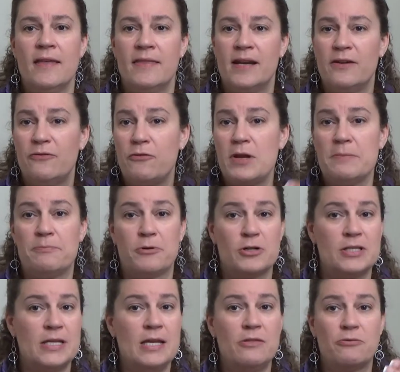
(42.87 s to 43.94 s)
that if we
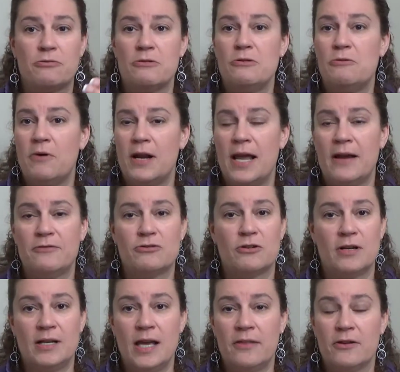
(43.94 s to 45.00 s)
proceed through one
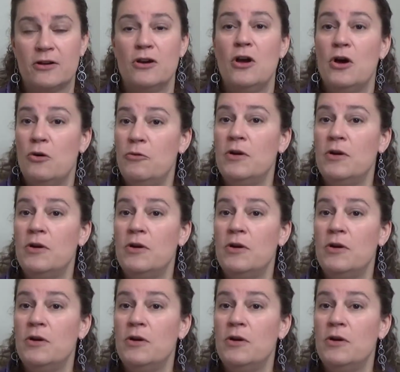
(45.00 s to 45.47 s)
after another,